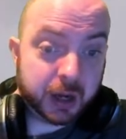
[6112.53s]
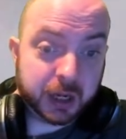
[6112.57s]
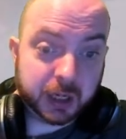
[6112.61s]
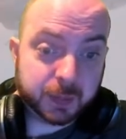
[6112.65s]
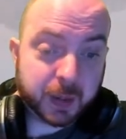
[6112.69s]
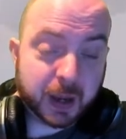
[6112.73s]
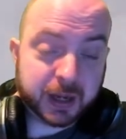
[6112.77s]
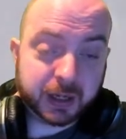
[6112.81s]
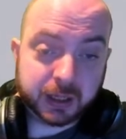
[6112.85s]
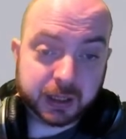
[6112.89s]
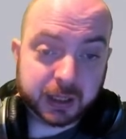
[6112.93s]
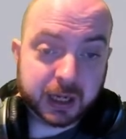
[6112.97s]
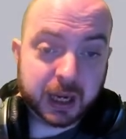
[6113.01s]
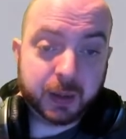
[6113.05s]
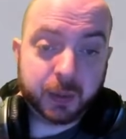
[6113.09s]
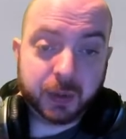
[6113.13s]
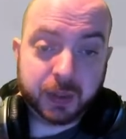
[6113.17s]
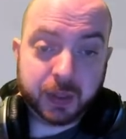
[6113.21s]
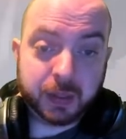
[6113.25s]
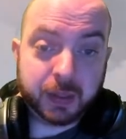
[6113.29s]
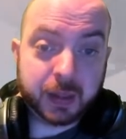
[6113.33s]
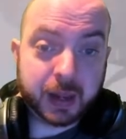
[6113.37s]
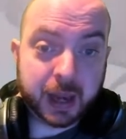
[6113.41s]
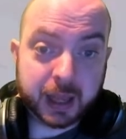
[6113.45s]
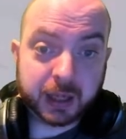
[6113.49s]
expect to see it
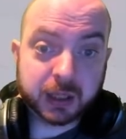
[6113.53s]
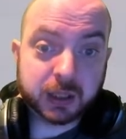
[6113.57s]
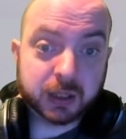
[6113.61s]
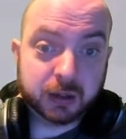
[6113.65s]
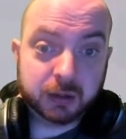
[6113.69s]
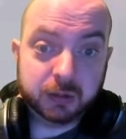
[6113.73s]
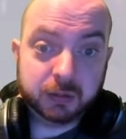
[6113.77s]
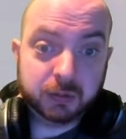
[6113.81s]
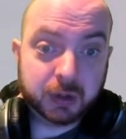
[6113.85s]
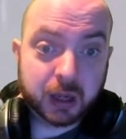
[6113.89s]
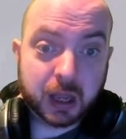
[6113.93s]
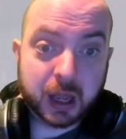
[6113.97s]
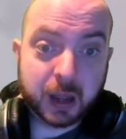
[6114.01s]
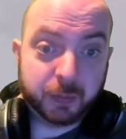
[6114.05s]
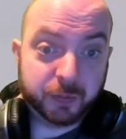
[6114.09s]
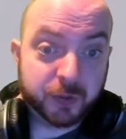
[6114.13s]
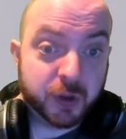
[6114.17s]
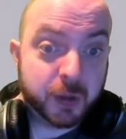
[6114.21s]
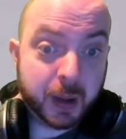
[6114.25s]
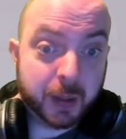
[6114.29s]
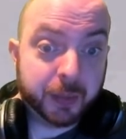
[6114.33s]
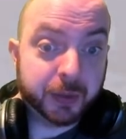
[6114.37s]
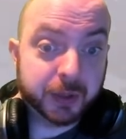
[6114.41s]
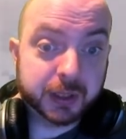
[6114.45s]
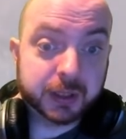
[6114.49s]
within the next few
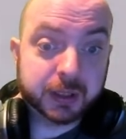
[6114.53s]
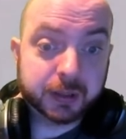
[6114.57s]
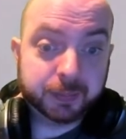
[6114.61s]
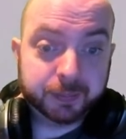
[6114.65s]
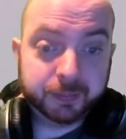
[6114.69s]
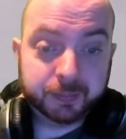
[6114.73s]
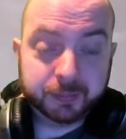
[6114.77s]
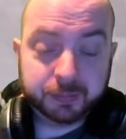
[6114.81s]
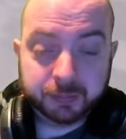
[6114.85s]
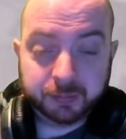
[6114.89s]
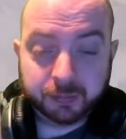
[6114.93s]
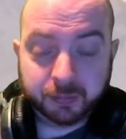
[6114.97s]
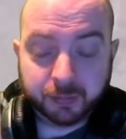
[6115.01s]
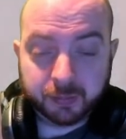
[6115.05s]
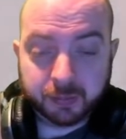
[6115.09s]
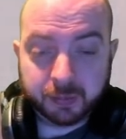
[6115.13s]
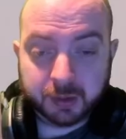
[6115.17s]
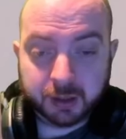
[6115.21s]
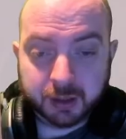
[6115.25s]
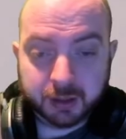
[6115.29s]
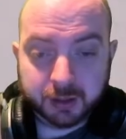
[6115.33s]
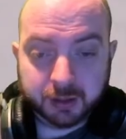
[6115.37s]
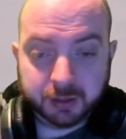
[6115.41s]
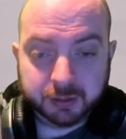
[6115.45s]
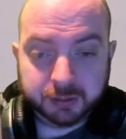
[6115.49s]
months.
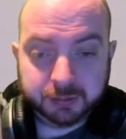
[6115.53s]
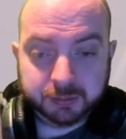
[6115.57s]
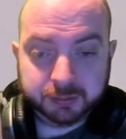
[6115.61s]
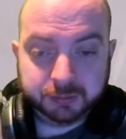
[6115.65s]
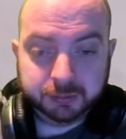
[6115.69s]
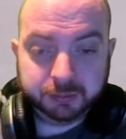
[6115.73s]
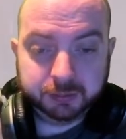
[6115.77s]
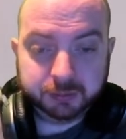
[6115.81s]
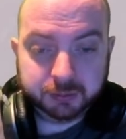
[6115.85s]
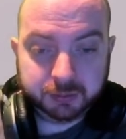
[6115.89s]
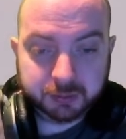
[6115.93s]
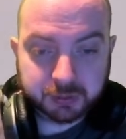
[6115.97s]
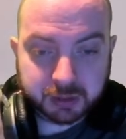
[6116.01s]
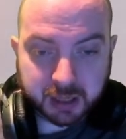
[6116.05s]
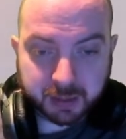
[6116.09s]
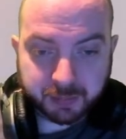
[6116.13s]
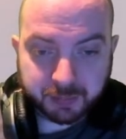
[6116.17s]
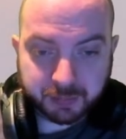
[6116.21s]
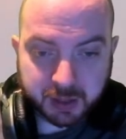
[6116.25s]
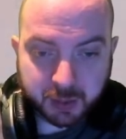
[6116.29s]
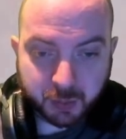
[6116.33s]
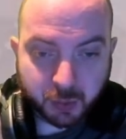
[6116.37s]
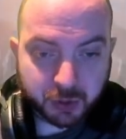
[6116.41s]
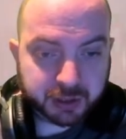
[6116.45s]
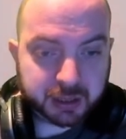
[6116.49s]

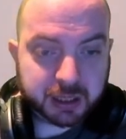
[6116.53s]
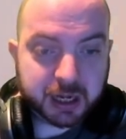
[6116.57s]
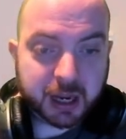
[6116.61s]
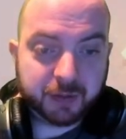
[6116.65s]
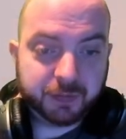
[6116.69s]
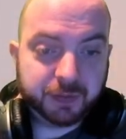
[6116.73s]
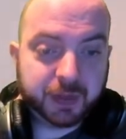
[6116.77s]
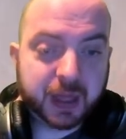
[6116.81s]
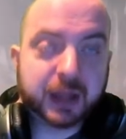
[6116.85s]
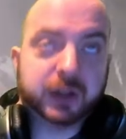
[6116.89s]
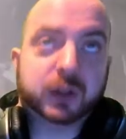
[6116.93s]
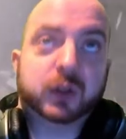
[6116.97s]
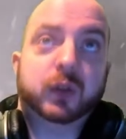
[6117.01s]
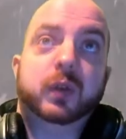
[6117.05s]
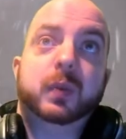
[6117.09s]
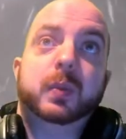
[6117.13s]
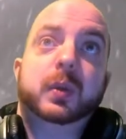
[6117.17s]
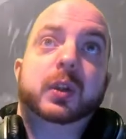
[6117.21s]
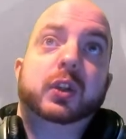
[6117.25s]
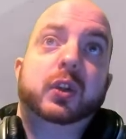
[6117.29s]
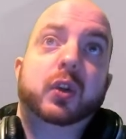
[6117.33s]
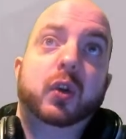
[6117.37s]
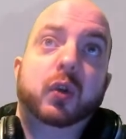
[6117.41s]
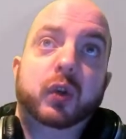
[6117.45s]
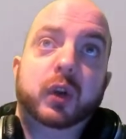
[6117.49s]
They wanted to have that sort of
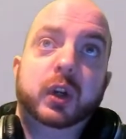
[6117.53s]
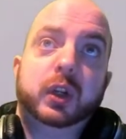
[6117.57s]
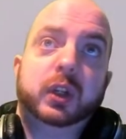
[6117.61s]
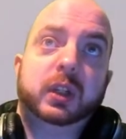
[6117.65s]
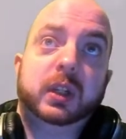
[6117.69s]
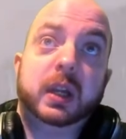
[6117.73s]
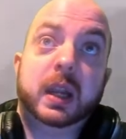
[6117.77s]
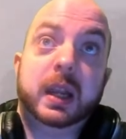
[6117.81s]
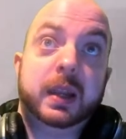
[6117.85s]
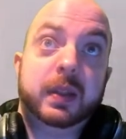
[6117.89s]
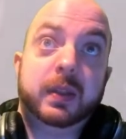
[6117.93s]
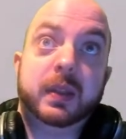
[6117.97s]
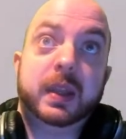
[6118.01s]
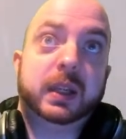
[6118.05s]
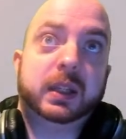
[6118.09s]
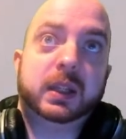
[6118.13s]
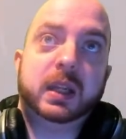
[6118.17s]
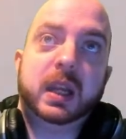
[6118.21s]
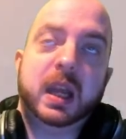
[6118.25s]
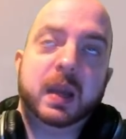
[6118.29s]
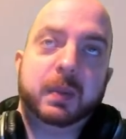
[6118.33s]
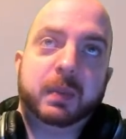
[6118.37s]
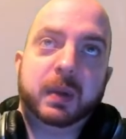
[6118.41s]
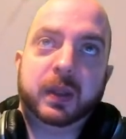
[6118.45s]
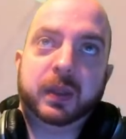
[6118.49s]
storage in this
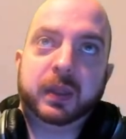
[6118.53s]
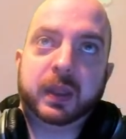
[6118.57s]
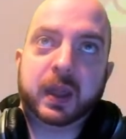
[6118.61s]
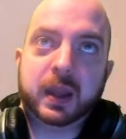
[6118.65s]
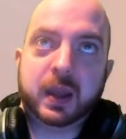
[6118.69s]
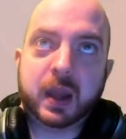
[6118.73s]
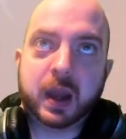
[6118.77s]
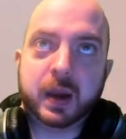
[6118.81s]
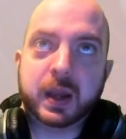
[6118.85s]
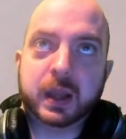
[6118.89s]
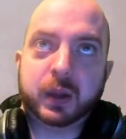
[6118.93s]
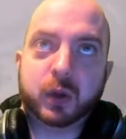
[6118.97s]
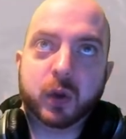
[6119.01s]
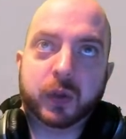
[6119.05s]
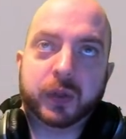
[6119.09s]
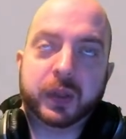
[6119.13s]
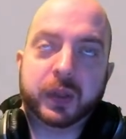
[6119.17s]
year, but they only got